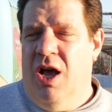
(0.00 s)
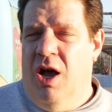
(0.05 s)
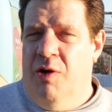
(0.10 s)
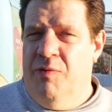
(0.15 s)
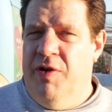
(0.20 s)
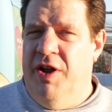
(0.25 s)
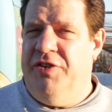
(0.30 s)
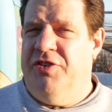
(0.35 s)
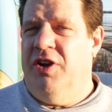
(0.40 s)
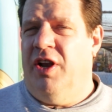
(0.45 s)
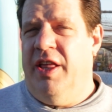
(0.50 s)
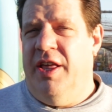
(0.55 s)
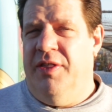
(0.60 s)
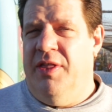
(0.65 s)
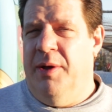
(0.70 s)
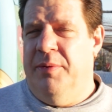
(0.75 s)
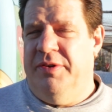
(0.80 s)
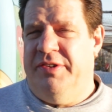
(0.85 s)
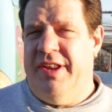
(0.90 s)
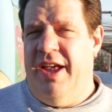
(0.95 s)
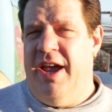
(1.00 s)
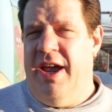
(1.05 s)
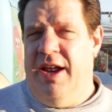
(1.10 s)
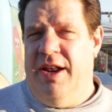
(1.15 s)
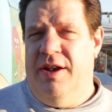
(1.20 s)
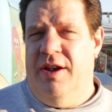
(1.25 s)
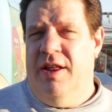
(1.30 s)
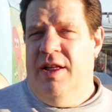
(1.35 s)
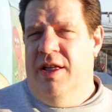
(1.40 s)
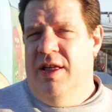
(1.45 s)
Originally they were
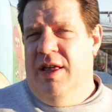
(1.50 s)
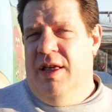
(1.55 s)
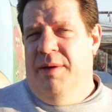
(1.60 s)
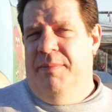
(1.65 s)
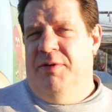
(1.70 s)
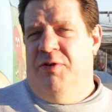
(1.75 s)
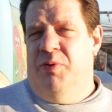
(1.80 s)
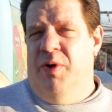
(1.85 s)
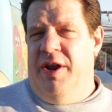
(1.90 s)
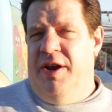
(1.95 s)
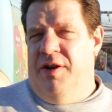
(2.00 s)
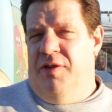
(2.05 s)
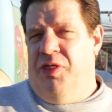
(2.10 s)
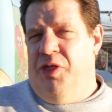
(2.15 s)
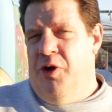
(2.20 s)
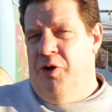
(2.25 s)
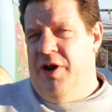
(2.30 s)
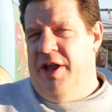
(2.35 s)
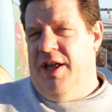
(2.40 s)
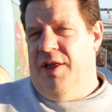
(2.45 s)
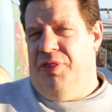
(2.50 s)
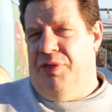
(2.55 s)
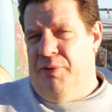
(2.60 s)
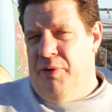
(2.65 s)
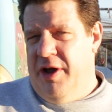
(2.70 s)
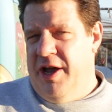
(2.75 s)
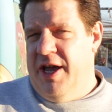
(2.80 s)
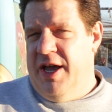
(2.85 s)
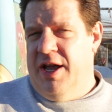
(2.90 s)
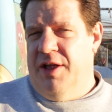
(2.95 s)
saying between
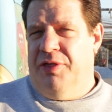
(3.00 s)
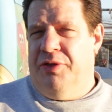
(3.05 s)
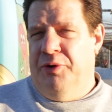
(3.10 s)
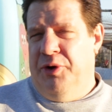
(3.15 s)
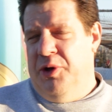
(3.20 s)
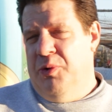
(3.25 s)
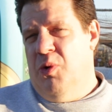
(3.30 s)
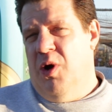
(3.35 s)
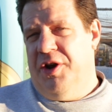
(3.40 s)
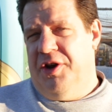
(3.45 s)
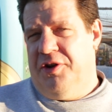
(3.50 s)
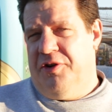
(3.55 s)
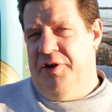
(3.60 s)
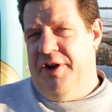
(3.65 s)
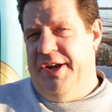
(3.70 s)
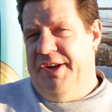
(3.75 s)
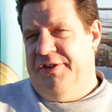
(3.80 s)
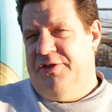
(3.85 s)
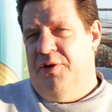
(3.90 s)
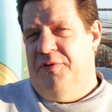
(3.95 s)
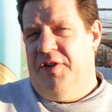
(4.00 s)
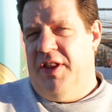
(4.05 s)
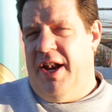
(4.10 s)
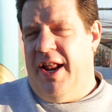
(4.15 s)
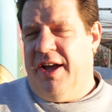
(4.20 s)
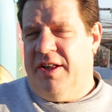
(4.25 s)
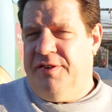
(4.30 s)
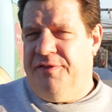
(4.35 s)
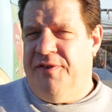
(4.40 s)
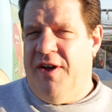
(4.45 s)
33 and 31 degrees over the
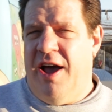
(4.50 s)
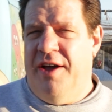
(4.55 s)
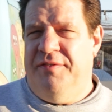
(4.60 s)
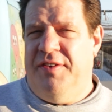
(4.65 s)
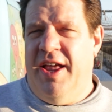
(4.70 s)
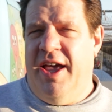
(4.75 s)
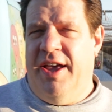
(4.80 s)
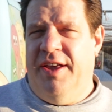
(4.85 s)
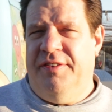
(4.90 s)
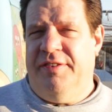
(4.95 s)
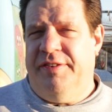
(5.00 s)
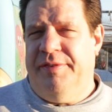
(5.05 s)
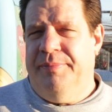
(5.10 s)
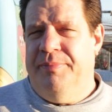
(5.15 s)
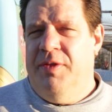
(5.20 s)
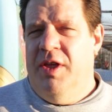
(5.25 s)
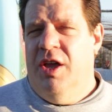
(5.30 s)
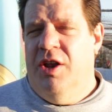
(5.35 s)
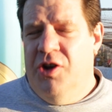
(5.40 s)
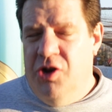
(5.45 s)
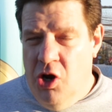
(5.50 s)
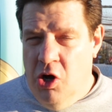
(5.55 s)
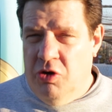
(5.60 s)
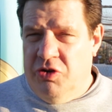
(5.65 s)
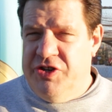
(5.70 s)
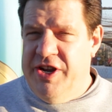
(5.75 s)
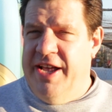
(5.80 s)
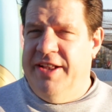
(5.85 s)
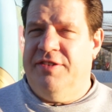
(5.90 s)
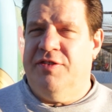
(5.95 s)
next 5 days, no
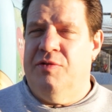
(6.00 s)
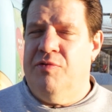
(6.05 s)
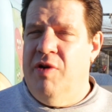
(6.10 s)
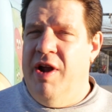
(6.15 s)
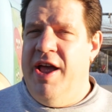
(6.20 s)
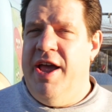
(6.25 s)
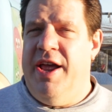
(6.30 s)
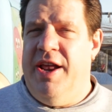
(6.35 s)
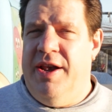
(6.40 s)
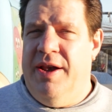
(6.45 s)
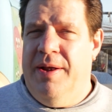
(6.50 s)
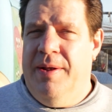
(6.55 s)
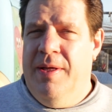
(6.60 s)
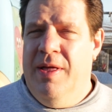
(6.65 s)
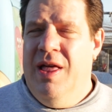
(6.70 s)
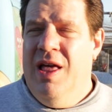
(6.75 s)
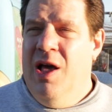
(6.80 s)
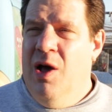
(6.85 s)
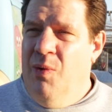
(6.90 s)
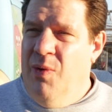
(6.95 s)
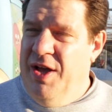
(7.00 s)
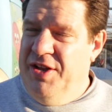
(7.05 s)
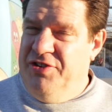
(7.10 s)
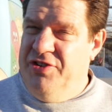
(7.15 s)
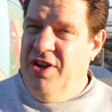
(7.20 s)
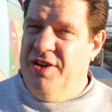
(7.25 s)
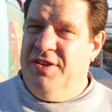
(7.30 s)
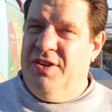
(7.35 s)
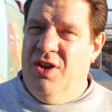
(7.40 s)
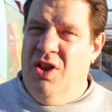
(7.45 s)
chance of rain. Well, I
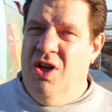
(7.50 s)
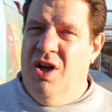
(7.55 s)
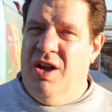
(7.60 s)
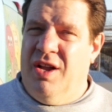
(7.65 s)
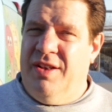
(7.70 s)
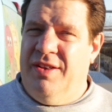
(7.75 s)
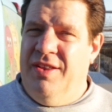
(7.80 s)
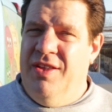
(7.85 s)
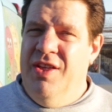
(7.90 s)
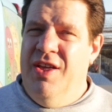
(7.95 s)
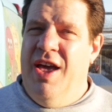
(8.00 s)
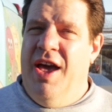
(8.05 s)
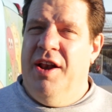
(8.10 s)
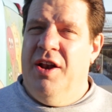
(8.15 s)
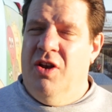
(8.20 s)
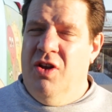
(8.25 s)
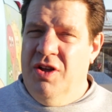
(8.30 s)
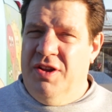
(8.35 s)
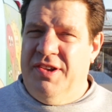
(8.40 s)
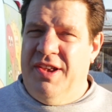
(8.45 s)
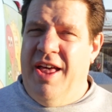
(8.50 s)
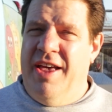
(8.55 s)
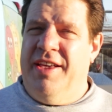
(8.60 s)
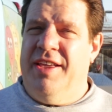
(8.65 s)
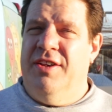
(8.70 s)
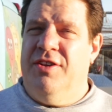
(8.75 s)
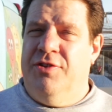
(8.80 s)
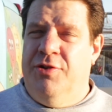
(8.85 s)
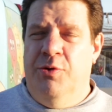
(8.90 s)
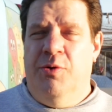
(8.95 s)
just looked And it looks
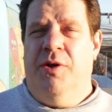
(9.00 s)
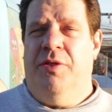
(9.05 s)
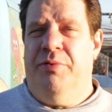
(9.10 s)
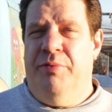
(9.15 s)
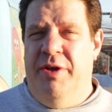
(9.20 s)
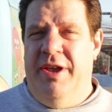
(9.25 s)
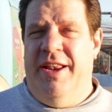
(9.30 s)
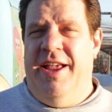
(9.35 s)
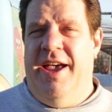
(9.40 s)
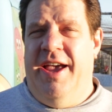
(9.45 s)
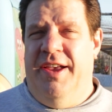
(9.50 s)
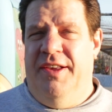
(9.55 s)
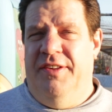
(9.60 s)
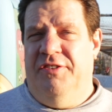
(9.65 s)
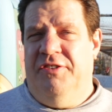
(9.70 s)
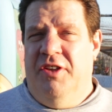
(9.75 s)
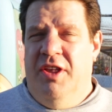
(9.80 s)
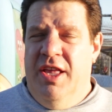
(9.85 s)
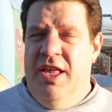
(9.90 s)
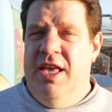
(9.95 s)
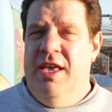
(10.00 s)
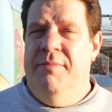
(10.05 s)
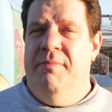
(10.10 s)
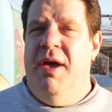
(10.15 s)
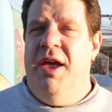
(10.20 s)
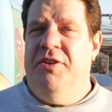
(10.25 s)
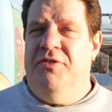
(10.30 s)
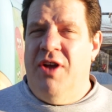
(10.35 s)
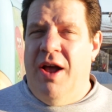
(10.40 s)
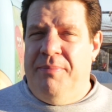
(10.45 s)
like in 2 or 3 days, it
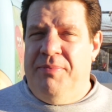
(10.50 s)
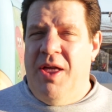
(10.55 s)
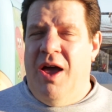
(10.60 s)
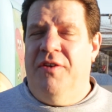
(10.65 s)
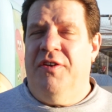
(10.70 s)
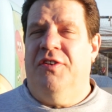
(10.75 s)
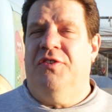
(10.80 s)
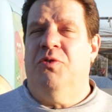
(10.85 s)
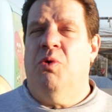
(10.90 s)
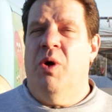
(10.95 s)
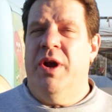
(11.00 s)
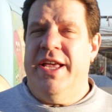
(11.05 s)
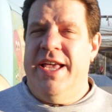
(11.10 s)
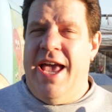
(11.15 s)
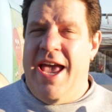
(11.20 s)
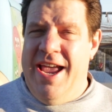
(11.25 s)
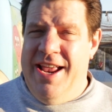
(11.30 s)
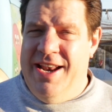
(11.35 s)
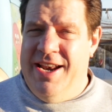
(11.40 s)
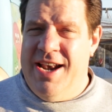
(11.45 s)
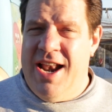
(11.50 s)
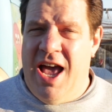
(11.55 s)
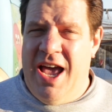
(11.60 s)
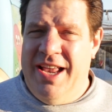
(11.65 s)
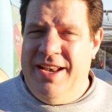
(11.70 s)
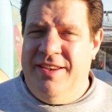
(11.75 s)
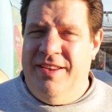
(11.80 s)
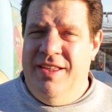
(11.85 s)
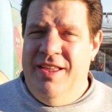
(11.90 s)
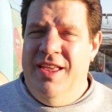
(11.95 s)
may drop down to 28 at
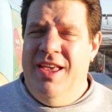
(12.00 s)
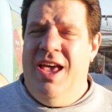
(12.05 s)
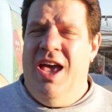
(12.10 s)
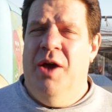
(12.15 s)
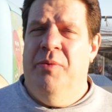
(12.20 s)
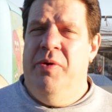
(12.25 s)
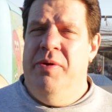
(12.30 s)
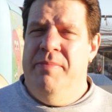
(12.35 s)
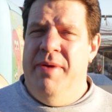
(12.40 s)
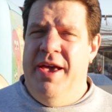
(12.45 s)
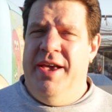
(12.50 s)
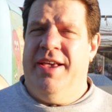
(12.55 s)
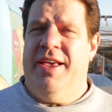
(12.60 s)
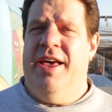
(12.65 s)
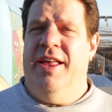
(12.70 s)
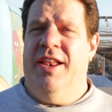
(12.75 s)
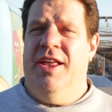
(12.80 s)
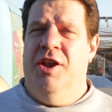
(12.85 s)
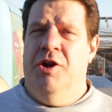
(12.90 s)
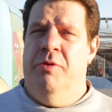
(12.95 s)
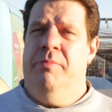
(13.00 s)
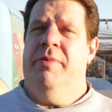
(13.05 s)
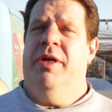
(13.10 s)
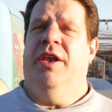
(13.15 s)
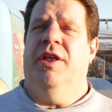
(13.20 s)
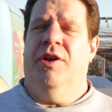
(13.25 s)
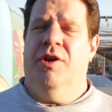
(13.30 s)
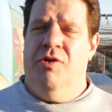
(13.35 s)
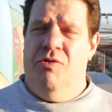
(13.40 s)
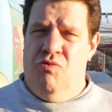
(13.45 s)
night, and we may get
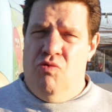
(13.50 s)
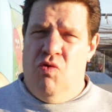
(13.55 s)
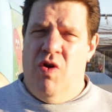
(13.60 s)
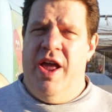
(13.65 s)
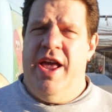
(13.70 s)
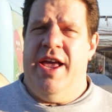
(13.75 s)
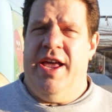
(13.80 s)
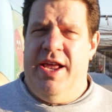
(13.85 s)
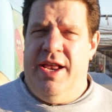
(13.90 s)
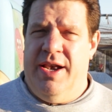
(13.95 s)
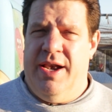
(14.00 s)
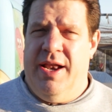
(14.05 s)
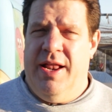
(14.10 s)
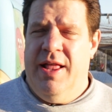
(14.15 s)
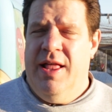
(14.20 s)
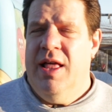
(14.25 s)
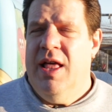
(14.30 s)
intermittent rain.